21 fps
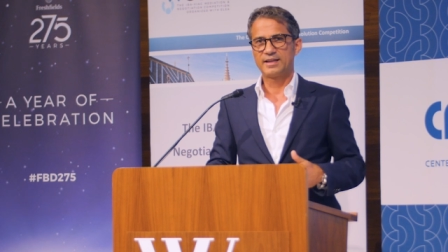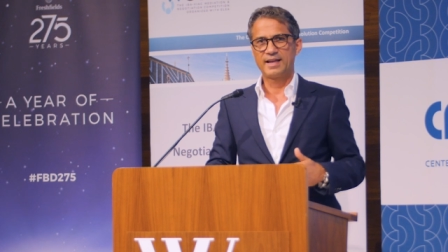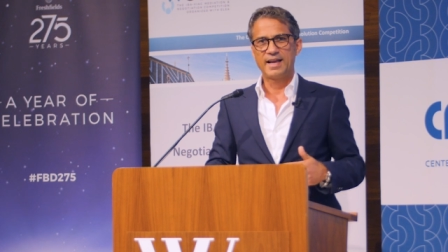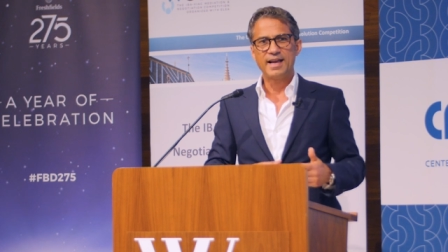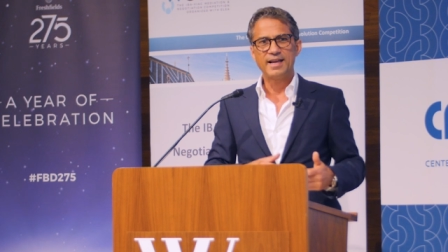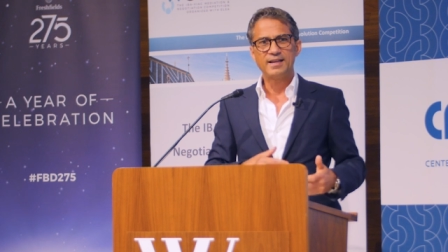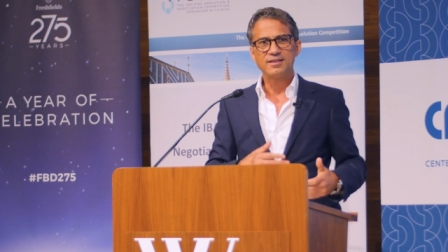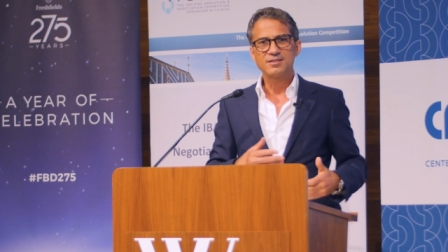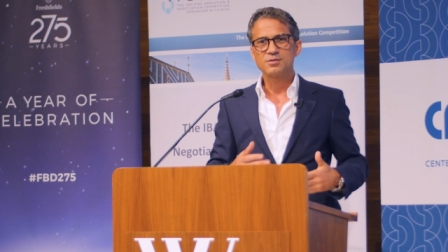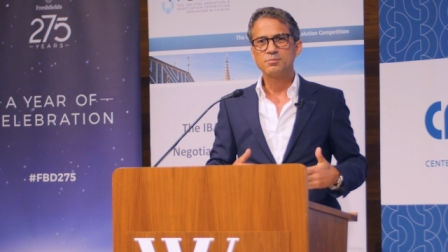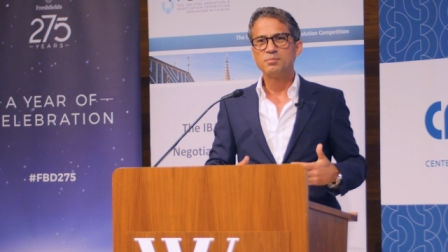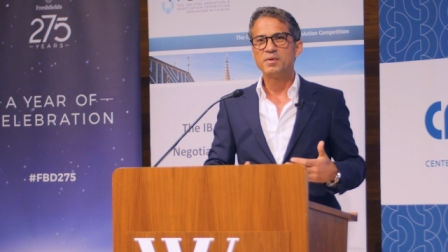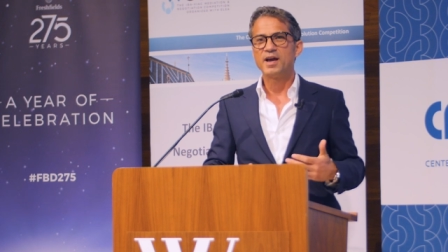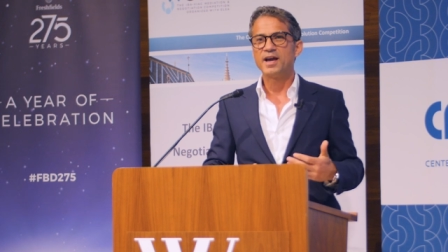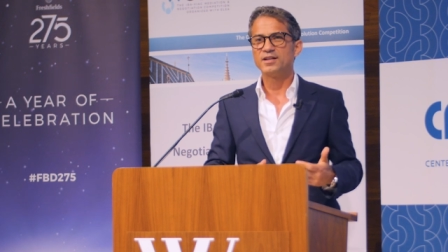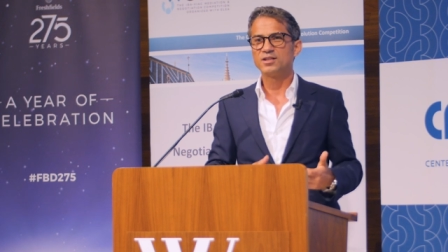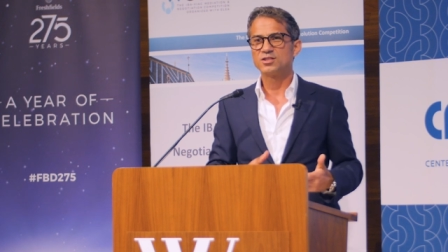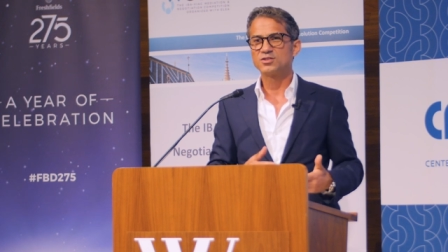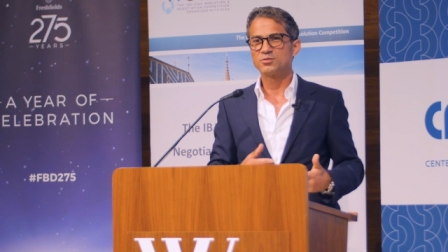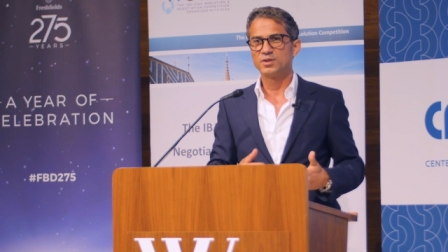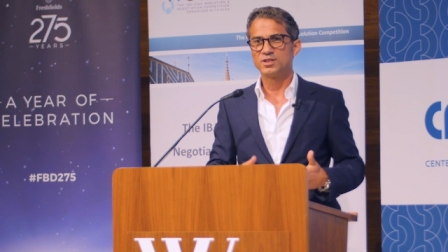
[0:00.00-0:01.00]
Case
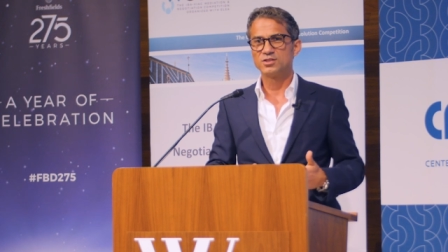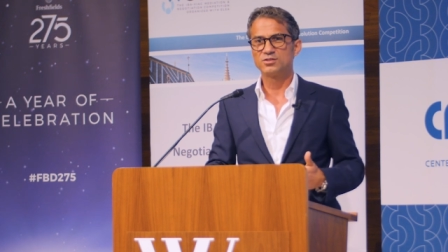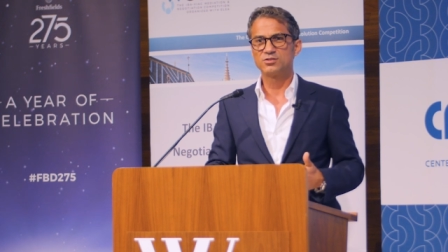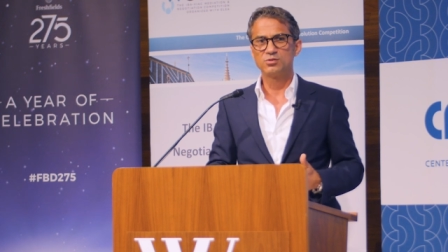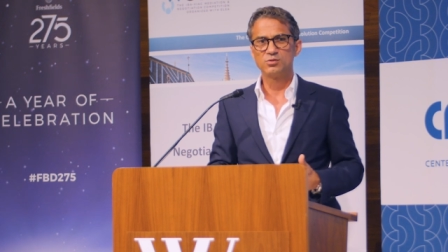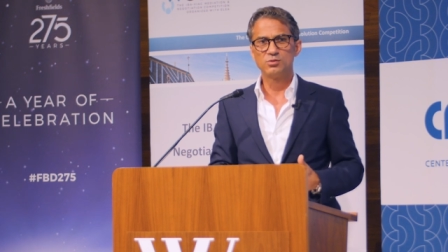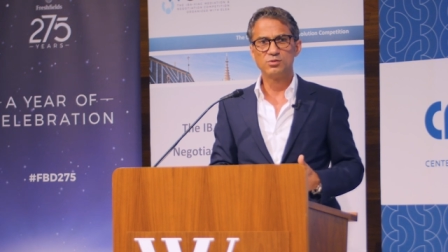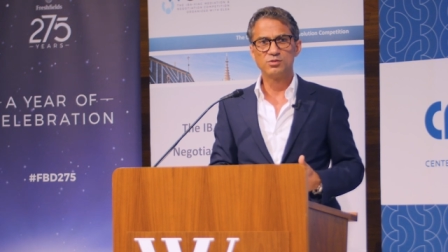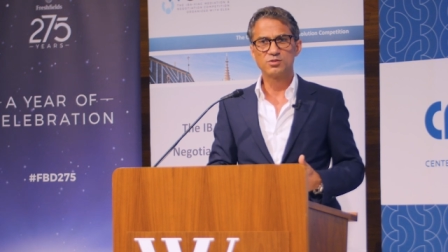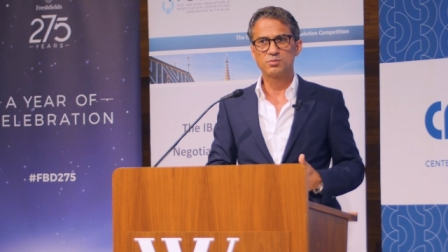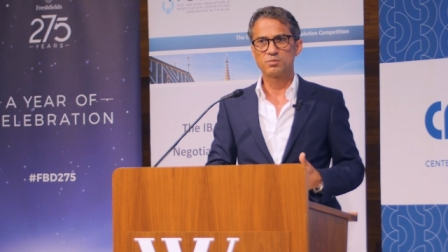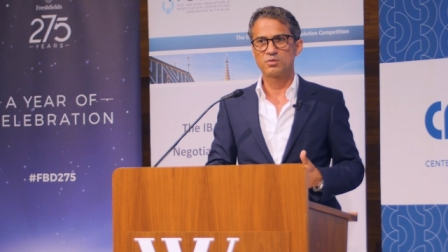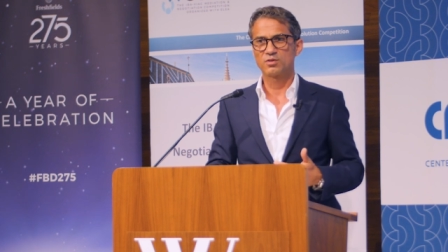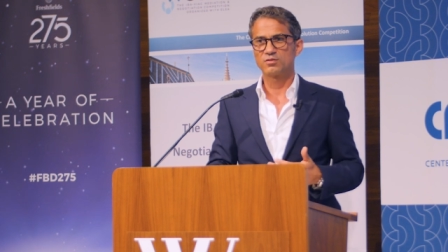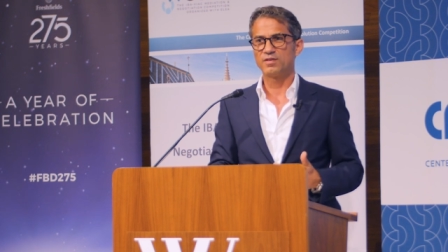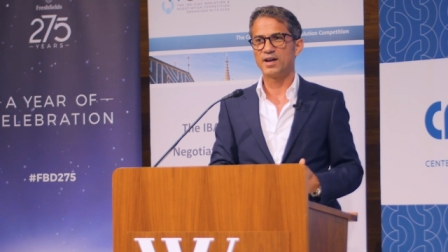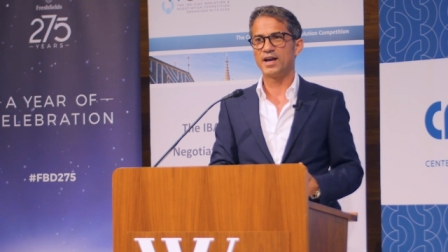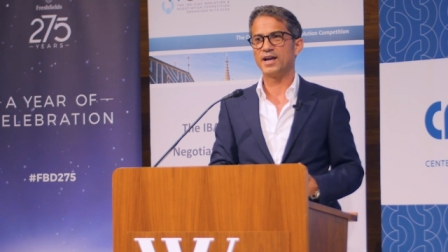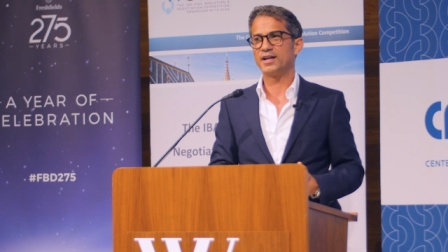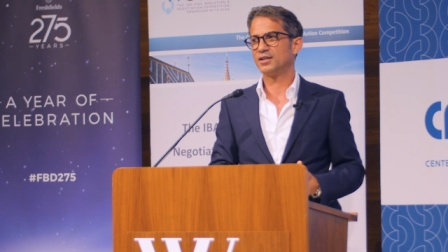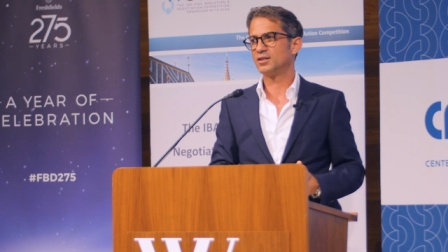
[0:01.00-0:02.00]
management tools
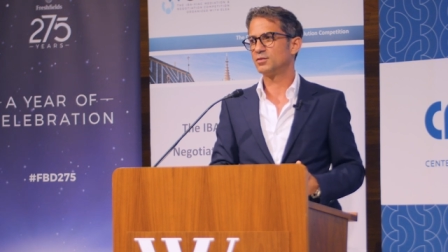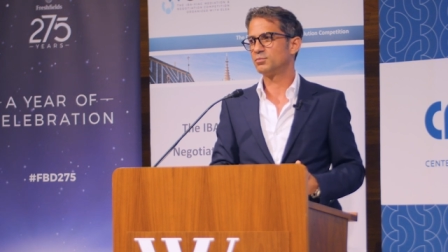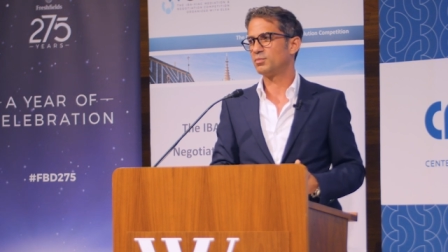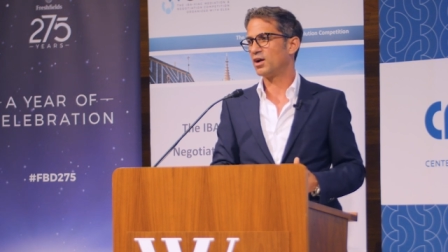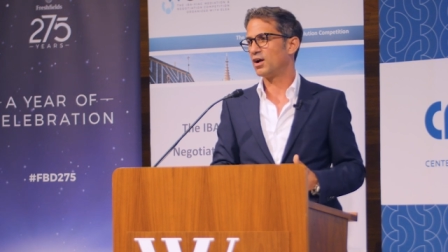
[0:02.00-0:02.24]
provided